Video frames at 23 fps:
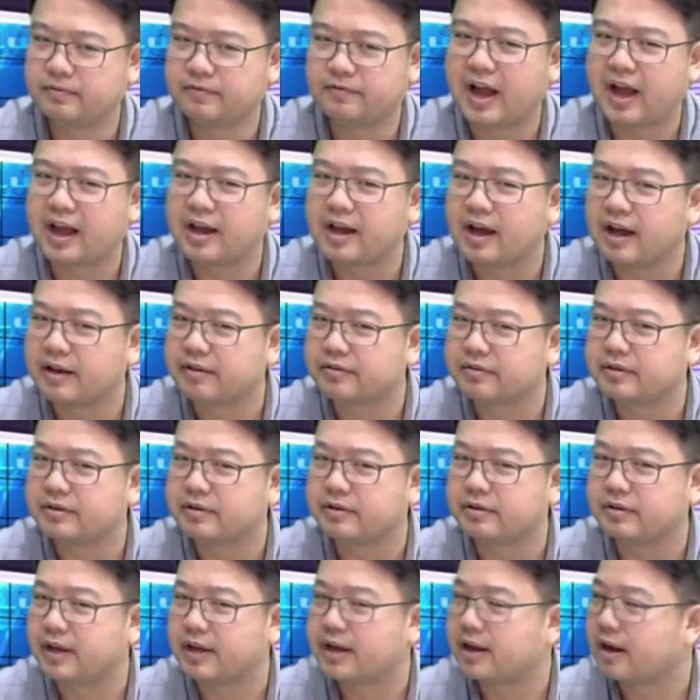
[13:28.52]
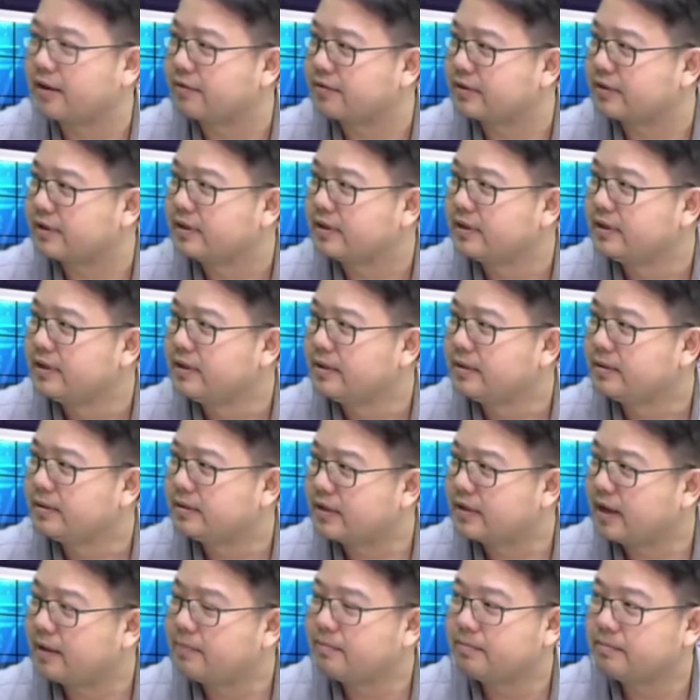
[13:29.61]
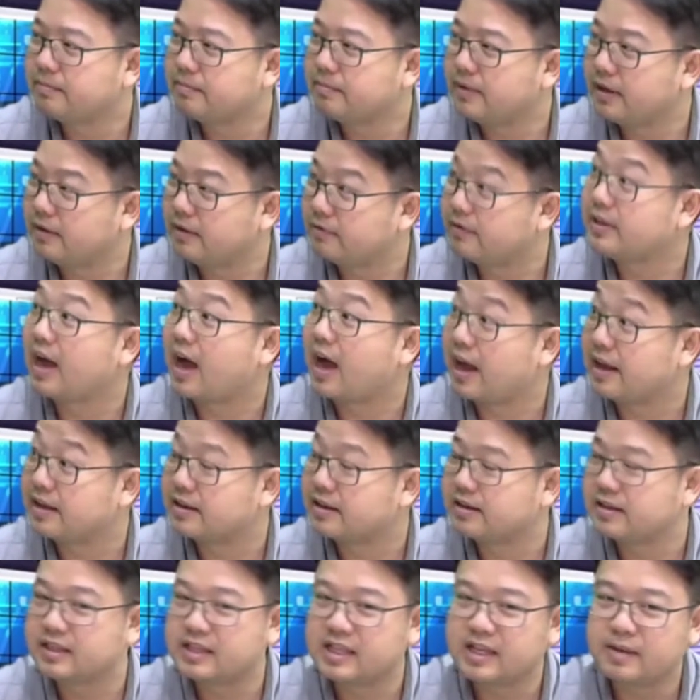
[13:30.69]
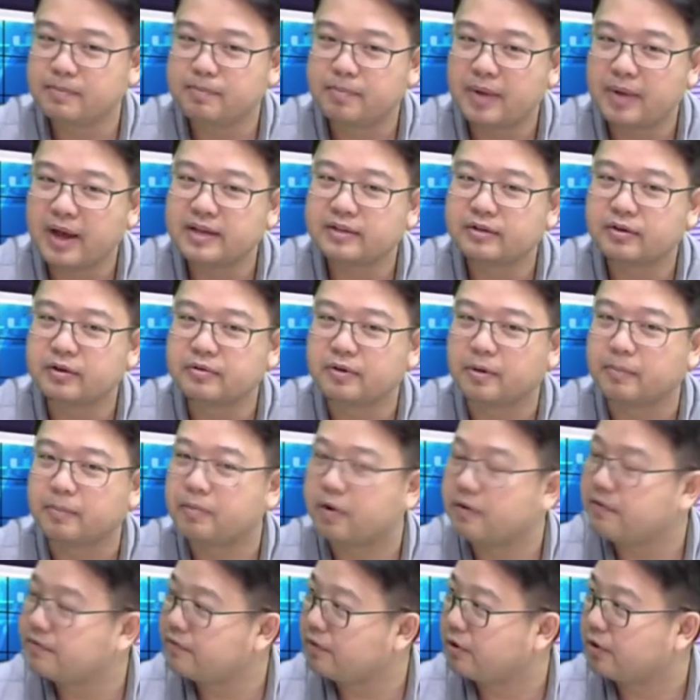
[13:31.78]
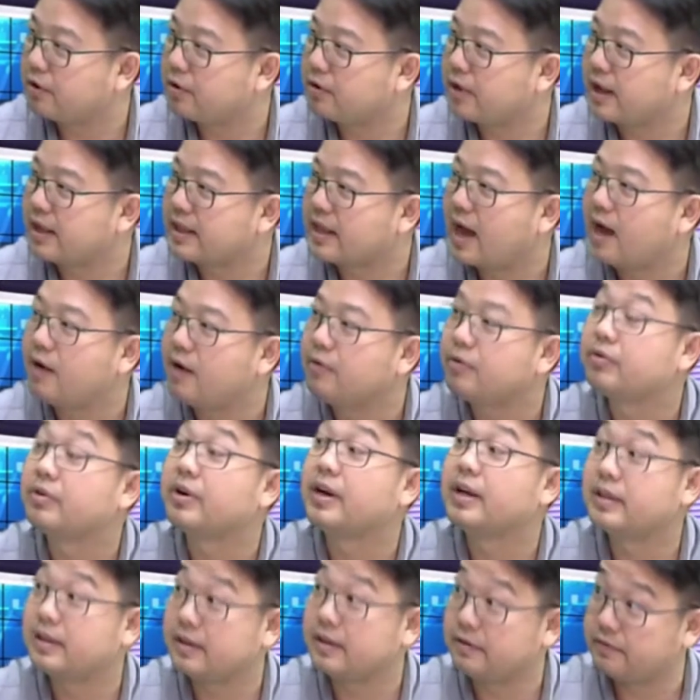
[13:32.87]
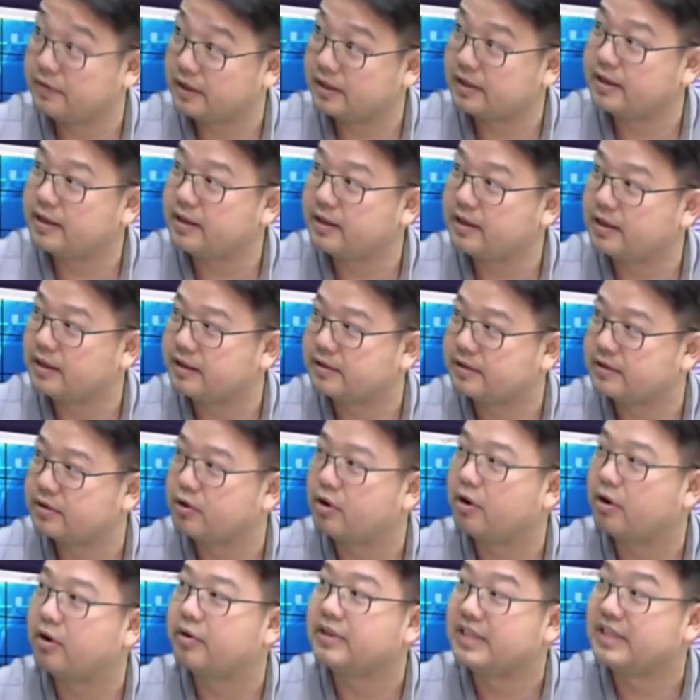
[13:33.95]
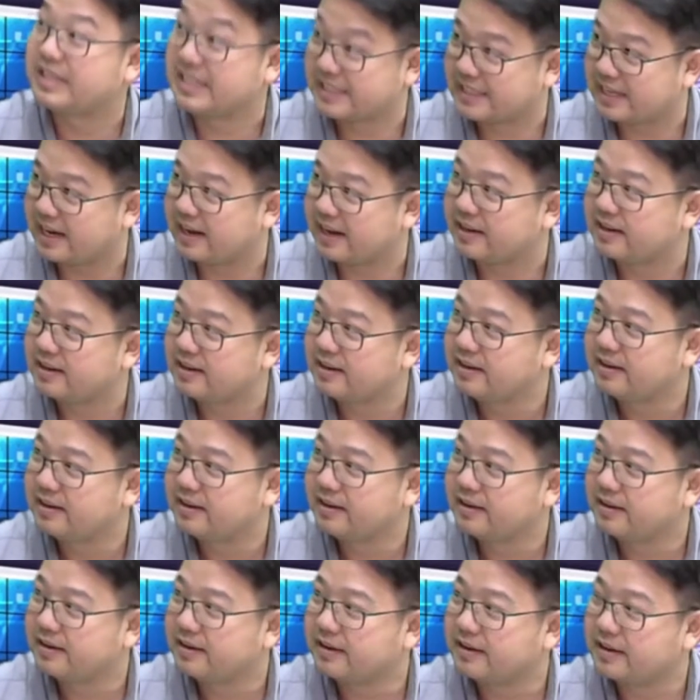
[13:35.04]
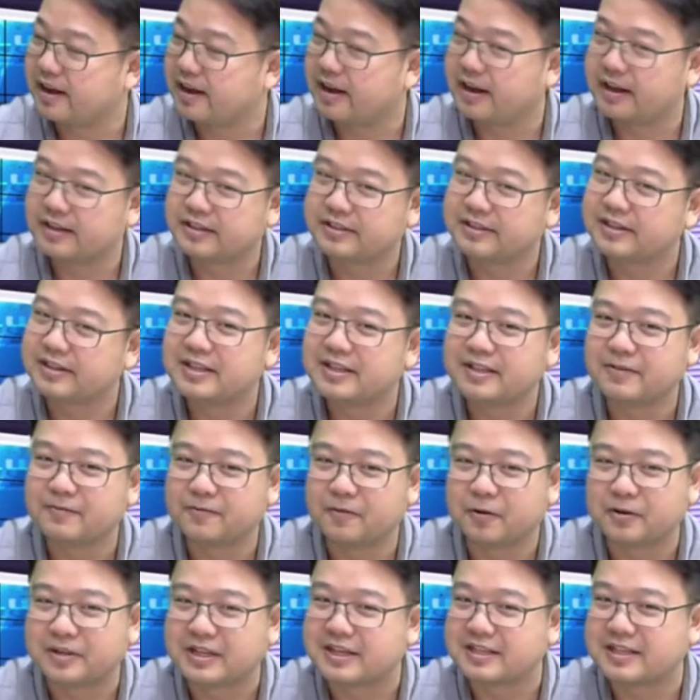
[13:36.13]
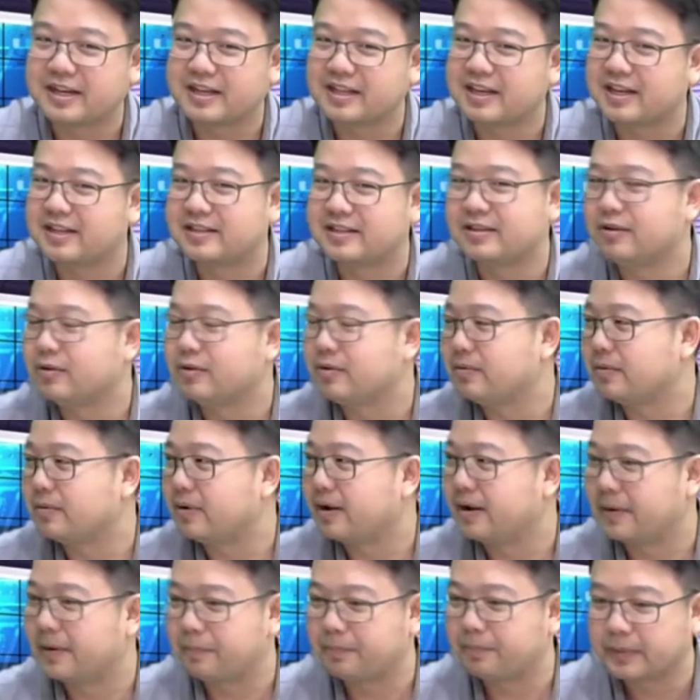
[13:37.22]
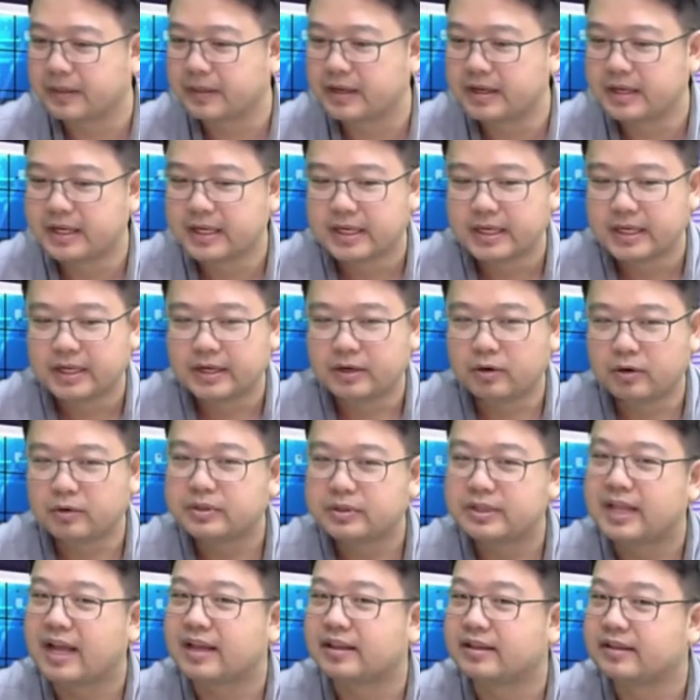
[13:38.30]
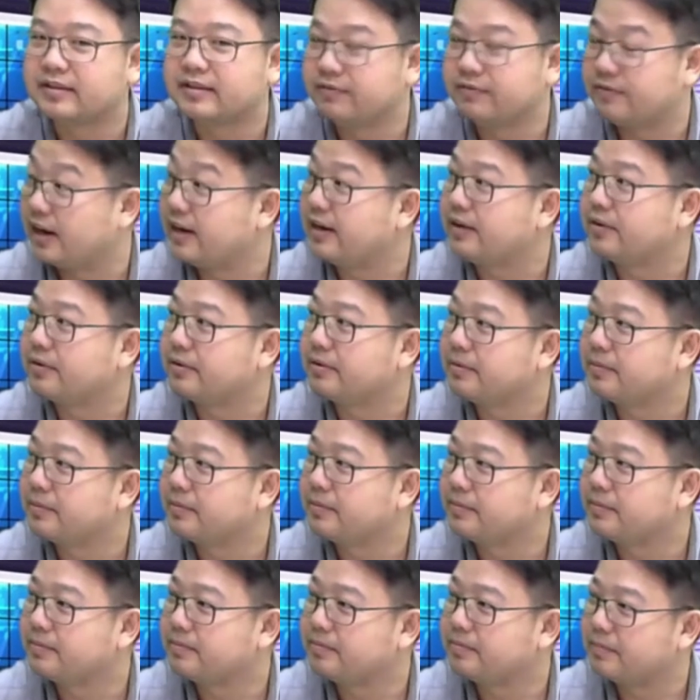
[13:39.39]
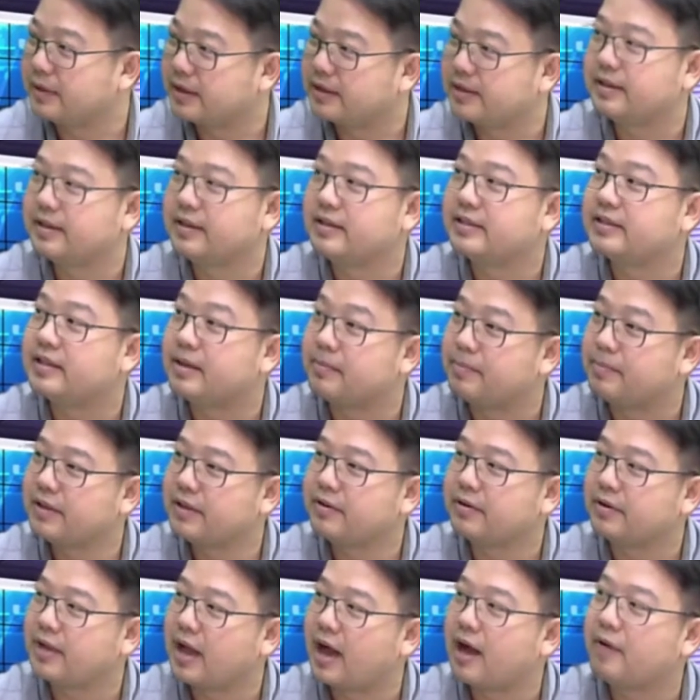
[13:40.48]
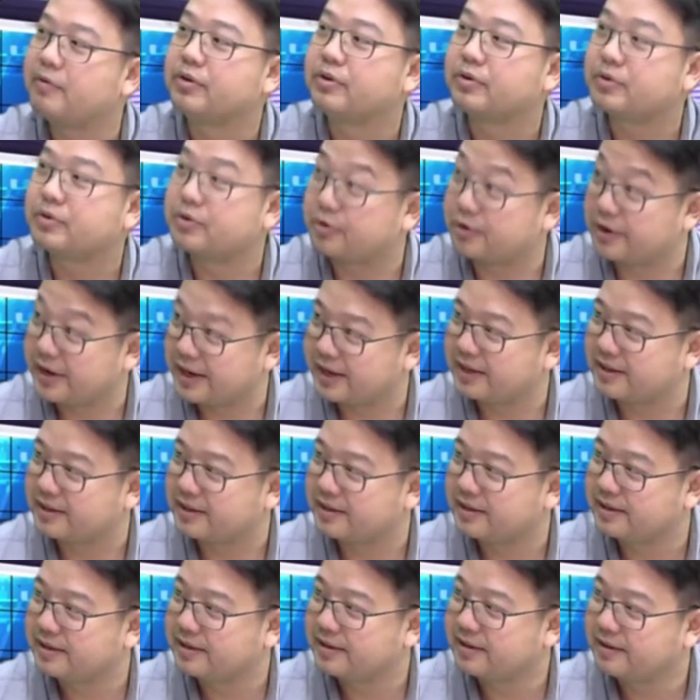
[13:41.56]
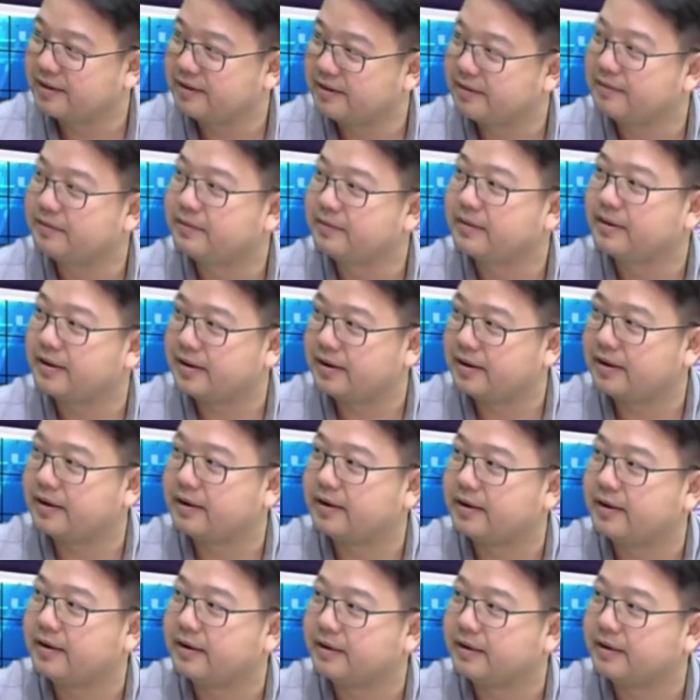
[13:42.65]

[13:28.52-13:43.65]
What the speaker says: 500 or 800, some even higher. It depends on your portfolio and how creativity is your design. Yeah, actually for design there's no standard value, but it depends on how you create it. Yeah.